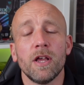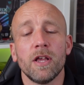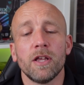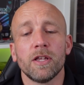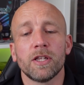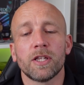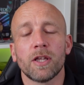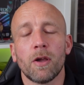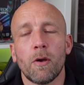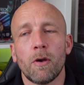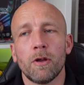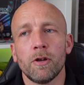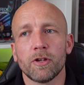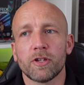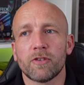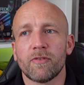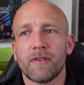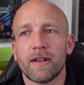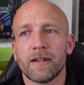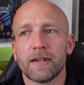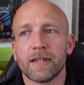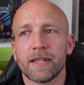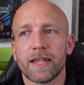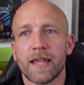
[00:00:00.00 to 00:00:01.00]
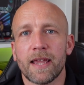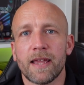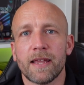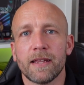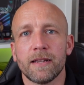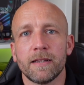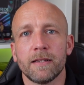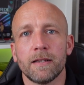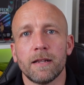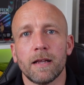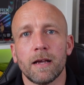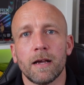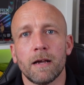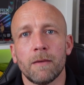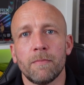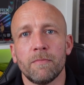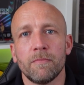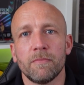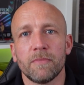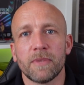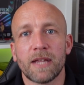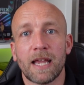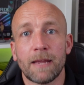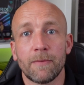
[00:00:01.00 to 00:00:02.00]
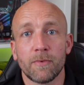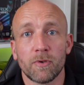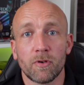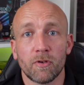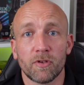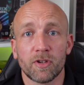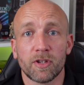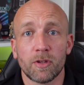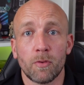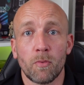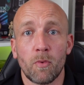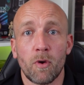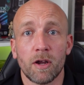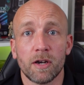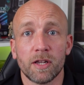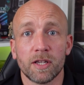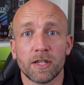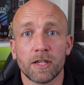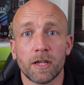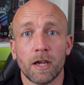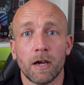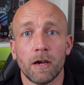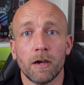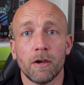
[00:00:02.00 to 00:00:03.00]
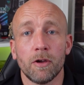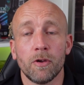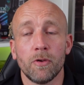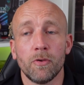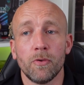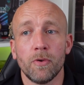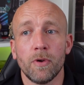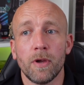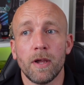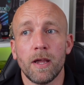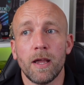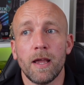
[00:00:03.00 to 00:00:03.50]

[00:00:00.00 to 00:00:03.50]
So I looked around again, came across the Wireless Go,